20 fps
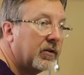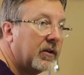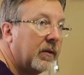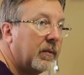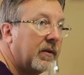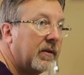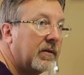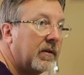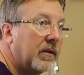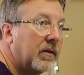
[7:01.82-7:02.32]

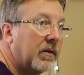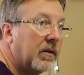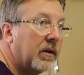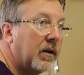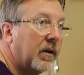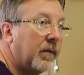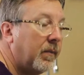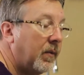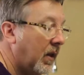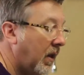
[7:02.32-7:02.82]

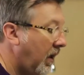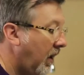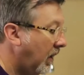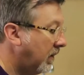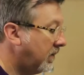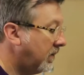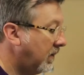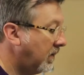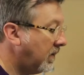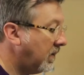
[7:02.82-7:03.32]
CBCT
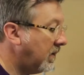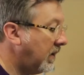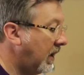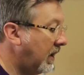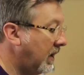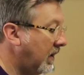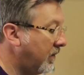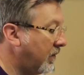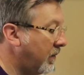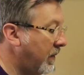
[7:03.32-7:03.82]
and sent the
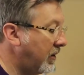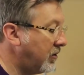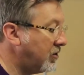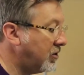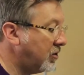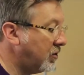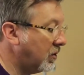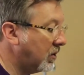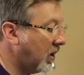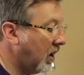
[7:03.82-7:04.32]
data
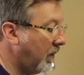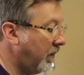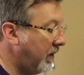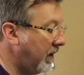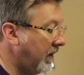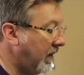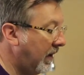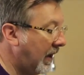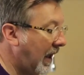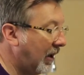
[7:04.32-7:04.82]
information to a
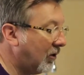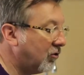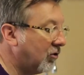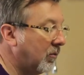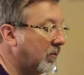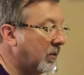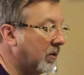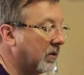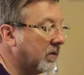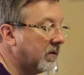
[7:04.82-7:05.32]
company that
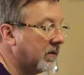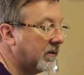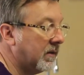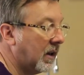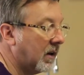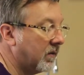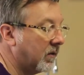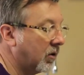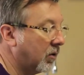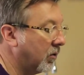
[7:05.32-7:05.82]
actually mills this
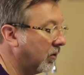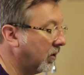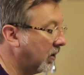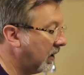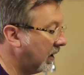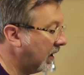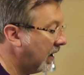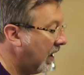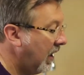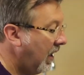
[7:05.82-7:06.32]
out of
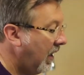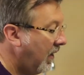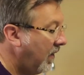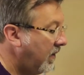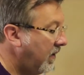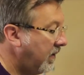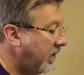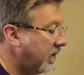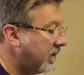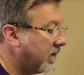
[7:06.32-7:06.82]
acrylic.
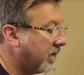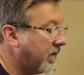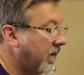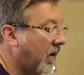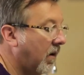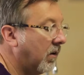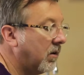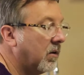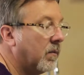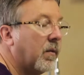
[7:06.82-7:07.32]
This is a
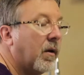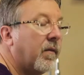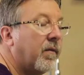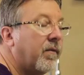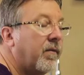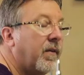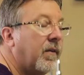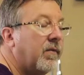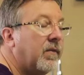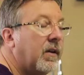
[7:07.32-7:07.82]
volume of
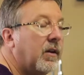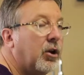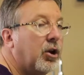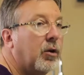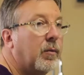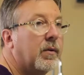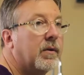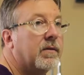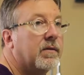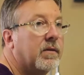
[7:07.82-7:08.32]
15
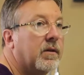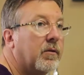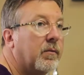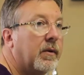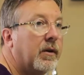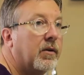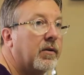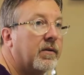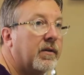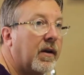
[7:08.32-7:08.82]
cubic
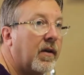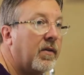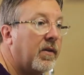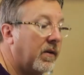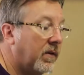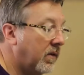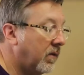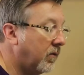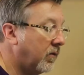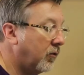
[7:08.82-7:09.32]
centimeters, and
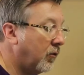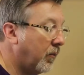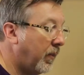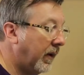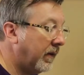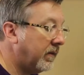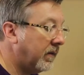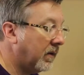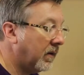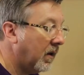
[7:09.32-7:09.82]
this is your
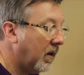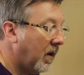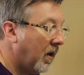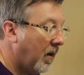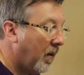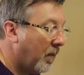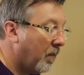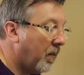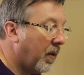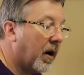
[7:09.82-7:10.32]
basic
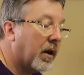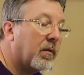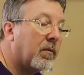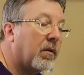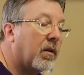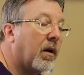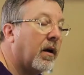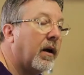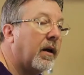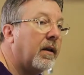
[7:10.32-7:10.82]
bottom
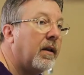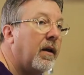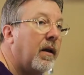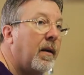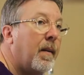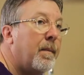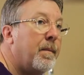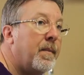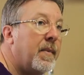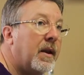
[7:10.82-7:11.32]
line
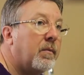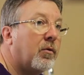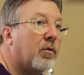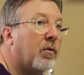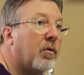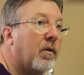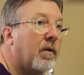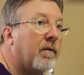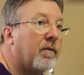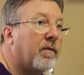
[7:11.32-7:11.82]

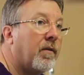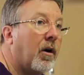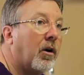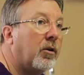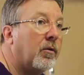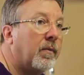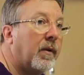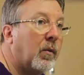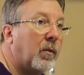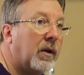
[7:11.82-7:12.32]
minimal
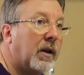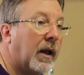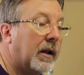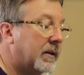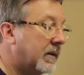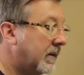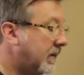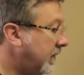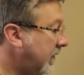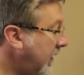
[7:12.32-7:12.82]
volume that we
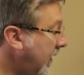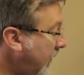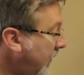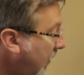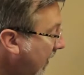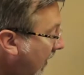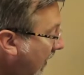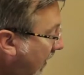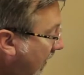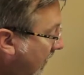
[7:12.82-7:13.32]
like to see.
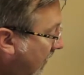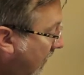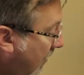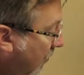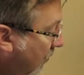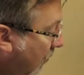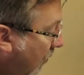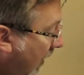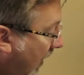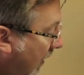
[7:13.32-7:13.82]
It
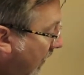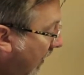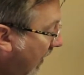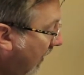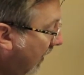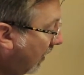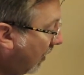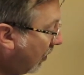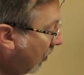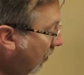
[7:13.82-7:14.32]
sits right
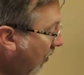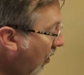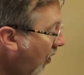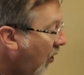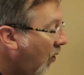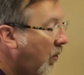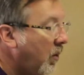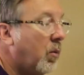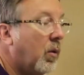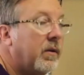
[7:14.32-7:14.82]
about here.
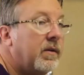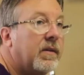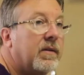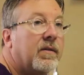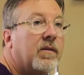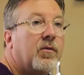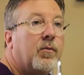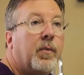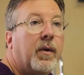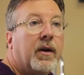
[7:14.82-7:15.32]
We want
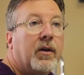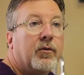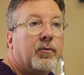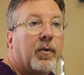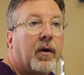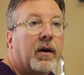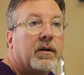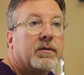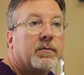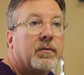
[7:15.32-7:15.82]
this as big as
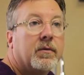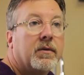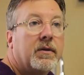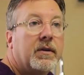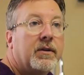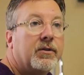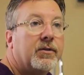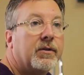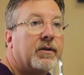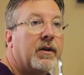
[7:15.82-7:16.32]
possible.
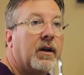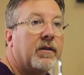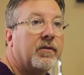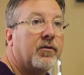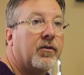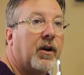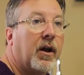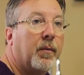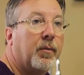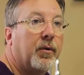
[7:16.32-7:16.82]
Is there
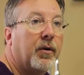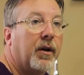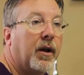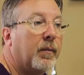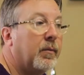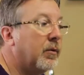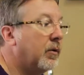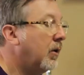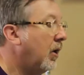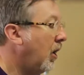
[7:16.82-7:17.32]
an upper
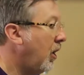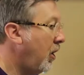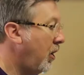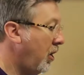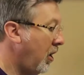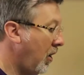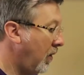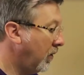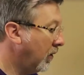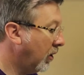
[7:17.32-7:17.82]
number?
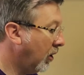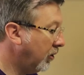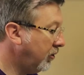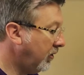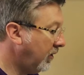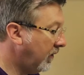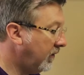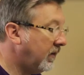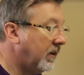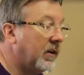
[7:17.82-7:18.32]
No. The
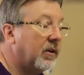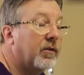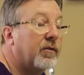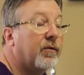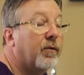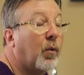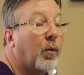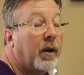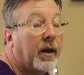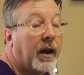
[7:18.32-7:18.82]
largest I've seen is
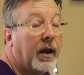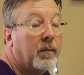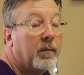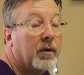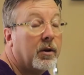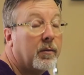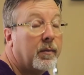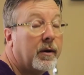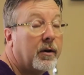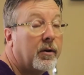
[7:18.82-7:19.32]
48
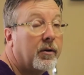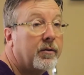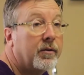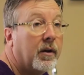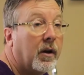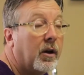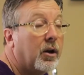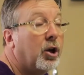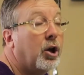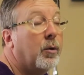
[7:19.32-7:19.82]
millimeters,
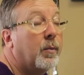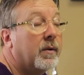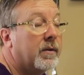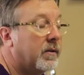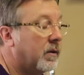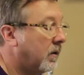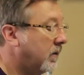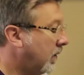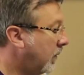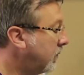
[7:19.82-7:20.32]
cubic
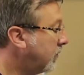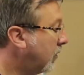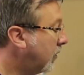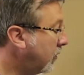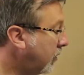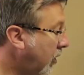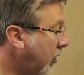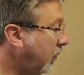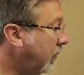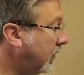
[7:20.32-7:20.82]

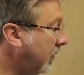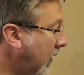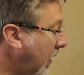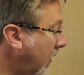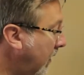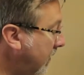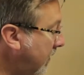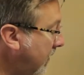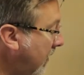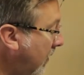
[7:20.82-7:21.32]

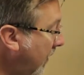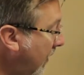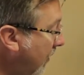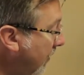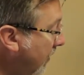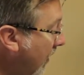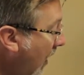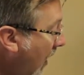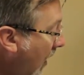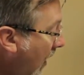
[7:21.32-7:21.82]

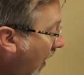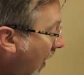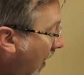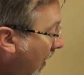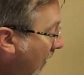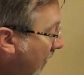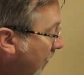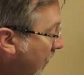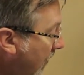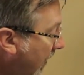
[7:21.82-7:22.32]
centimeters.
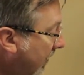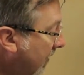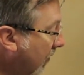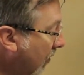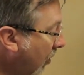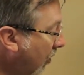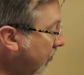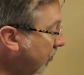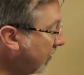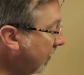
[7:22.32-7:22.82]
That's the
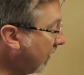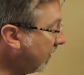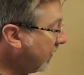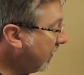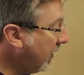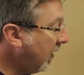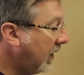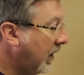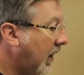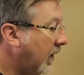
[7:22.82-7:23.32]
largest I've
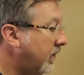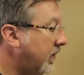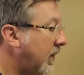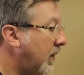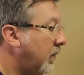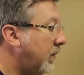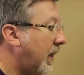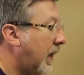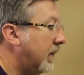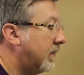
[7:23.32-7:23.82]
seen, and I've
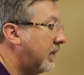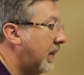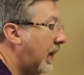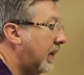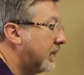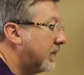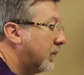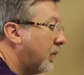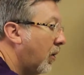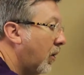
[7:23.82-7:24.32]
seen them
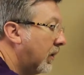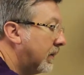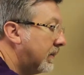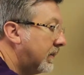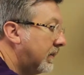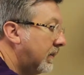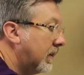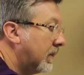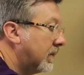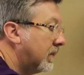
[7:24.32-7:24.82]
as small as
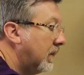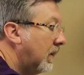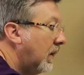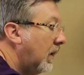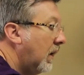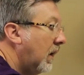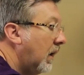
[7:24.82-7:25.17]
6.